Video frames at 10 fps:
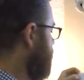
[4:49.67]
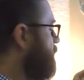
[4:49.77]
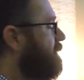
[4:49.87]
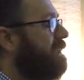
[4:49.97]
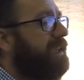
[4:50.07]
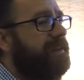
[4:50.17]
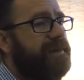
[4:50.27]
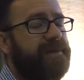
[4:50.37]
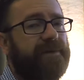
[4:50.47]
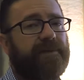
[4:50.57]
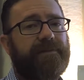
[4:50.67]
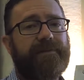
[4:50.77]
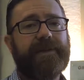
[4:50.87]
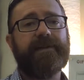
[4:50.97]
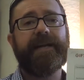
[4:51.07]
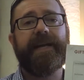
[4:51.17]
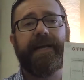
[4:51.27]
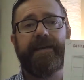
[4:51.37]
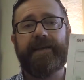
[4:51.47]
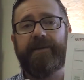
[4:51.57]
have a link to a very
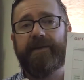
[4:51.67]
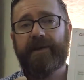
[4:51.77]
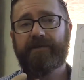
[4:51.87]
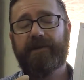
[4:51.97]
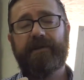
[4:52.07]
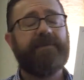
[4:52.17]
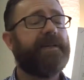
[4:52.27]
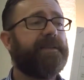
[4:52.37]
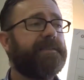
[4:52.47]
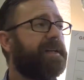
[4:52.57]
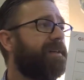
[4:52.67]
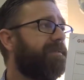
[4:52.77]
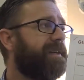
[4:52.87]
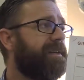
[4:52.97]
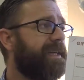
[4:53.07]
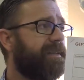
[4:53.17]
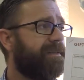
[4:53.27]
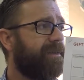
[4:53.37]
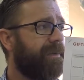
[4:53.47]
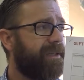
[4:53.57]
handy, what we've done is kind of
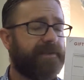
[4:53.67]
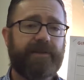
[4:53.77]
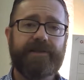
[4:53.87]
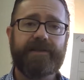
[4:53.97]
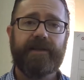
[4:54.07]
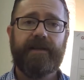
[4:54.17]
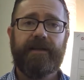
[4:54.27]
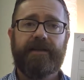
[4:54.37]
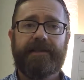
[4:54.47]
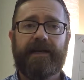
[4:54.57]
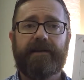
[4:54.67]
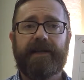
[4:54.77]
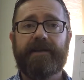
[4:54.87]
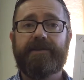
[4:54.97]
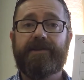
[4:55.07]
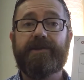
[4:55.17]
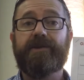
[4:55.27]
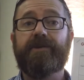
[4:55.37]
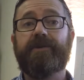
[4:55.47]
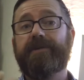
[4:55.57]
condensed the research down
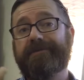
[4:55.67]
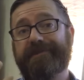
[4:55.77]
into,